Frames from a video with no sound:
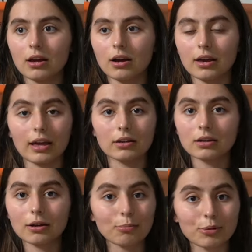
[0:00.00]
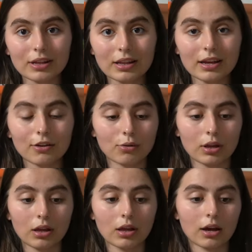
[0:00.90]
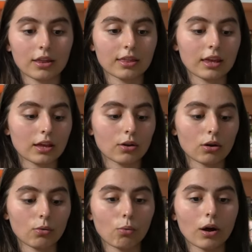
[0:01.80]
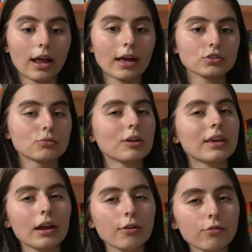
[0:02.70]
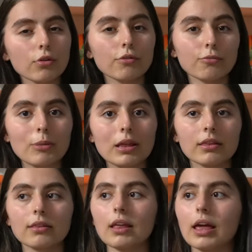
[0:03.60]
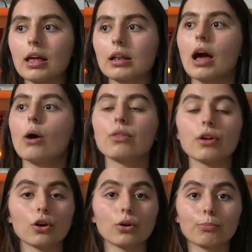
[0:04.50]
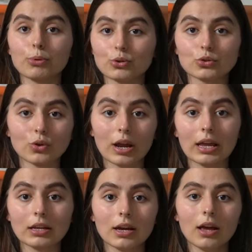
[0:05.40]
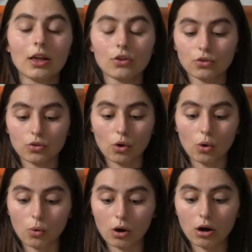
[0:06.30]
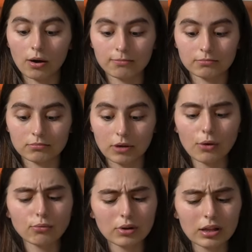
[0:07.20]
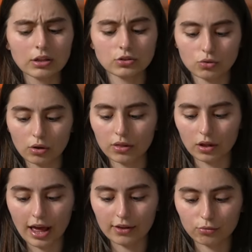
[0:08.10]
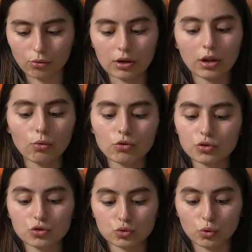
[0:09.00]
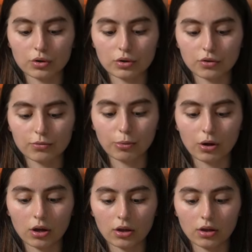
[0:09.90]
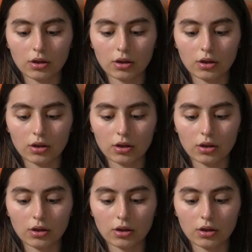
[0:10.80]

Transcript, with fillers: Again, completely agree. I think one has to be careful of myths and how they are portrayed. So um, I really enjoyed the last one. It was the shortest, but